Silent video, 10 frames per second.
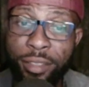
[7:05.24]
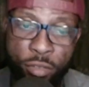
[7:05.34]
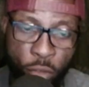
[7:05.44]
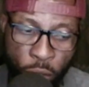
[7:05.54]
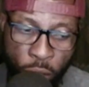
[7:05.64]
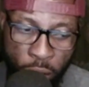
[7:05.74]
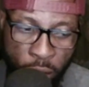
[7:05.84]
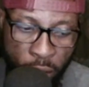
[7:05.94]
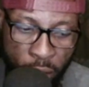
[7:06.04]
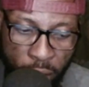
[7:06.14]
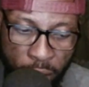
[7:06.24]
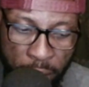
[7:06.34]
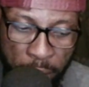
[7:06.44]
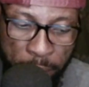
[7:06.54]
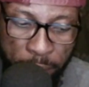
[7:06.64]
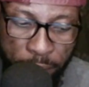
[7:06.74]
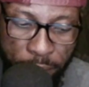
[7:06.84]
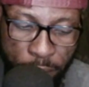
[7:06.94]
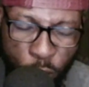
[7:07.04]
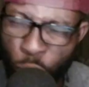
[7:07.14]
for um,
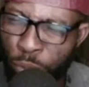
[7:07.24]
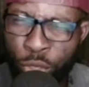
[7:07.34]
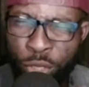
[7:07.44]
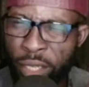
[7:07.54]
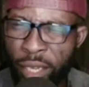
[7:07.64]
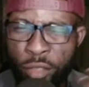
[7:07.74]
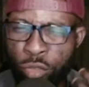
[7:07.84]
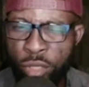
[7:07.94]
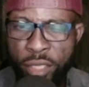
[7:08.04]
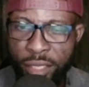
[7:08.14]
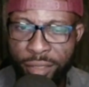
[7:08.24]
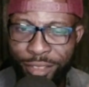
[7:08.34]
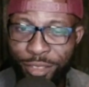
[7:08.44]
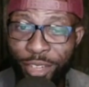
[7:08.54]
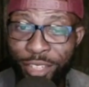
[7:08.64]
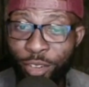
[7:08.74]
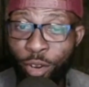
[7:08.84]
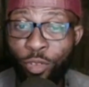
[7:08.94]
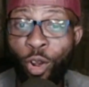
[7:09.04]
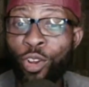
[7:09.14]
you know music enthusiasts, you know, and
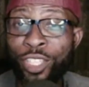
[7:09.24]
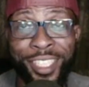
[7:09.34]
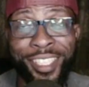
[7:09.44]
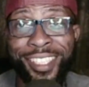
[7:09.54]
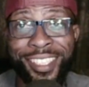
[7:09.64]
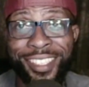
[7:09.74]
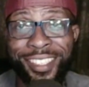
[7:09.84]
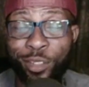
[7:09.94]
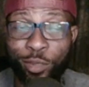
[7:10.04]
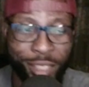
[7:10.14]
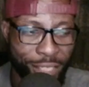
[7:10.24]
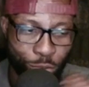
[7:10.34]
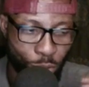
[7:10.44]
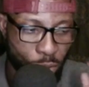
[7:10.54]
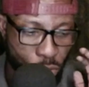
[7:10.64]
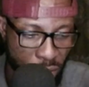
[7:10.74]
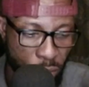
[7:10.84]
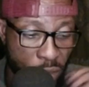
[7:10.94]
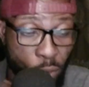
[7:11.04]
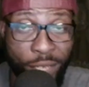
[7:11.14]
of all genres. You know, Teddy Swims really,
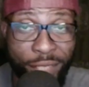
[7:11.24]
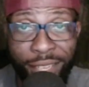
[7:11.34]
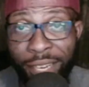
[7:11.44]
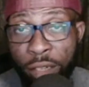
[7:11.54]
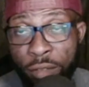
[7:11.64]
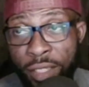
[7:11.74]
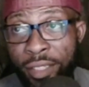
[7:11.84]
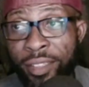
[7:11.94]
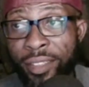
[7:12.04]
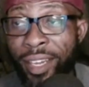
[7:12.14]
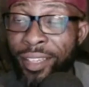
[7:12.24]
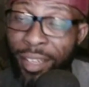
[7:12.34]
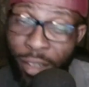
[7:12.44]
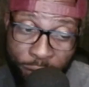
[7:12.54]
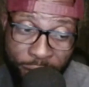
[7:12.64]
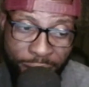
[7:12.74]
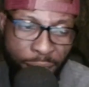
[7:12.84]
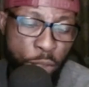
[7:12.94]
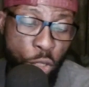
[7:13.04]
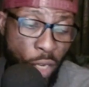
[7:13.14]
really went, and I loved it. I loved it. Let
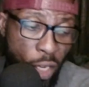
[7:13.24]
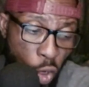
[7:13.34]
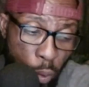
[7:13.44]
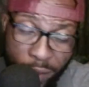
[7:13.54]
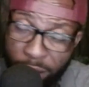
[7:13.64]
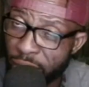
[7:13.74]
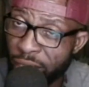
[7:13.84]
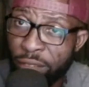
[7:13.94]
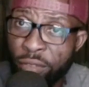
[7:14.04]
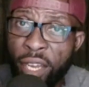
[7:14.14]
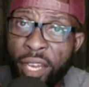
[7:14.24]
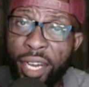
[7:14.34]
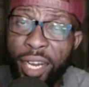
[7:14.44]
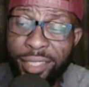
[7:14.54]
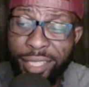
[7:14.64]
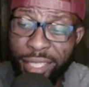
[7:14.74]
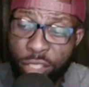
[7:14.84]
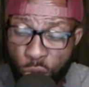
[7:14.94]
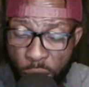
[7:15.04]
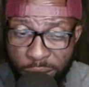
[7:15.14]
me know down in the comment section if uh, Teddy
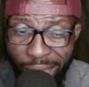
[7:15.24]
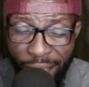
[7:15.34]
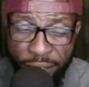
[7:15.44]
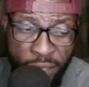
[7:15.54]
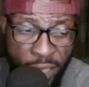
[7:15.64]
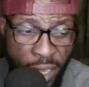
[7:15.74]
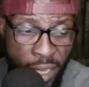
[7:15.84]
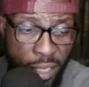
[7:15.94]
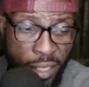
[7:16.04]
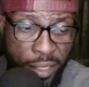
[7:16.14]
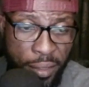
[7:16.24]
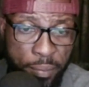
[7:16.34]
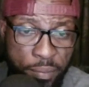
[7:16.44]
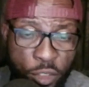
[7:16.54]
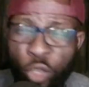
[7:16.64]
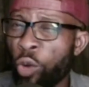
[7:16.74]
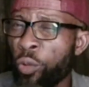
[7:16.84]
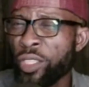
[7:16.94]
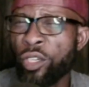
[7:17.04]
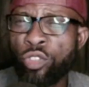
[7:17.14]
Swims has um, you know,
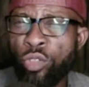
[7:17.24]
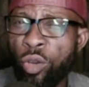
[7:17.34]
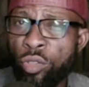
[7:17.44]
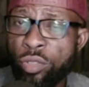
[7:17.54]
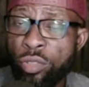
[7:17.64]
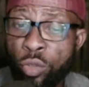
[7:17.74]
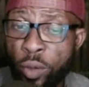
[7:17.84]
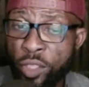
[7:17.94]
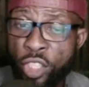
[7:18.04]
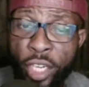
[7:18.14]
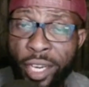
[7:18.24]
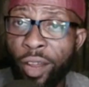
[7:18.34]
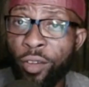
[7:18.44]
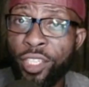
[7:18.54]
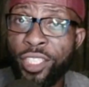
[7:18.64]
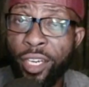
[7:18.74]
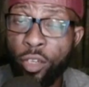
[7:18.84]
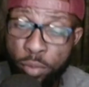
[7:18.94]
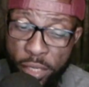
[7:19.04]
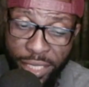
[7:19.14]
original songs, you know, worth checking out on the channel.
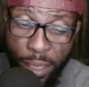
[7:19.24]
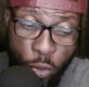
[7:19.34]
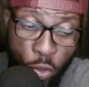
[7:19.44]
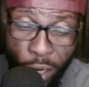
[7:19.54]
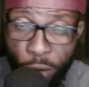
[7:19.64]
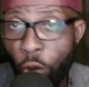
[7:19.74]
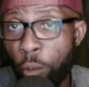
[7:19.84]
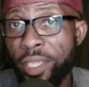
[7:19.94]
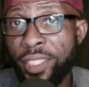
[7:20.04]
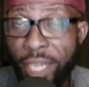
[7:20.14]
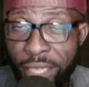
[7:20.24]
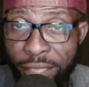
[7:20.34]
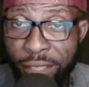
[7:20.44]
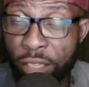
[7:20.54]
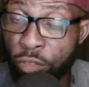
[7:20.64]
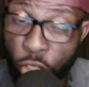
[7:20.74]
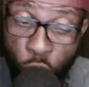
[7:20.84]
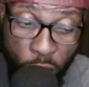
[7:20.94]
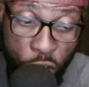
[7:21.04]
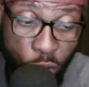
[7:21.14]
Please let me know down in the comment section. If you
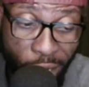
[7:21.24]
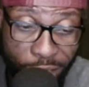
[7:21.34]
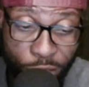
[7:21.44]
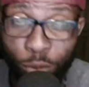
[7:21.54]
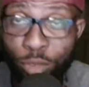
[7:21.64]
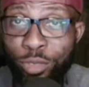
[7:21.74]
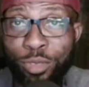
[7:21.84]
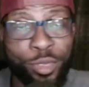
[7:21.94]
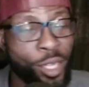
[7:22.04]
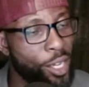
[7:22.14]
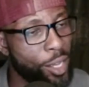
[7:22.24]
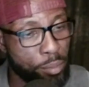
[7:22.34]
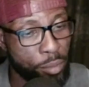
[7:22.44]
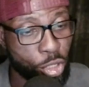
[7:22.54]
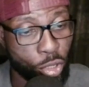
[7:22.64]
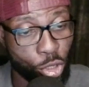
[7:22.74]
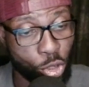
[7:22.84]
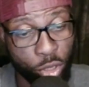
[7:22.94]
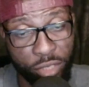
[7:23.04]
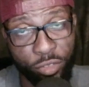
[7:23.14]
enjoyed this reaction, you know what to do. Make sure to show
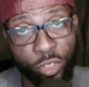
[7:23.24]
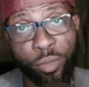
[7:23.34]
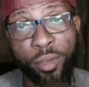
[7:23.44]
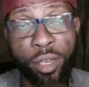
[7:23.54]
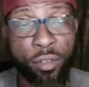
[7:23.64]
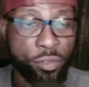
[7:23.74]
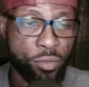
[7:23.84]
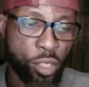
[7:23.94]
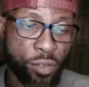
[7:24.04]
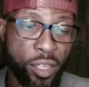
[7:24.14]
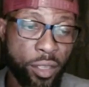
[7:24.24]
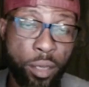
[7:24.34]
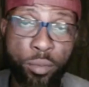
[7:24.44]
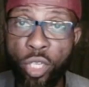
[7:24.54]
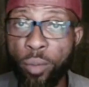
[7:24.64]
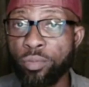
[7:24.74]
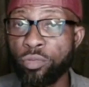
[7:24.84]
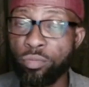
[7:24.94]
this video some love, give it a thumbs up,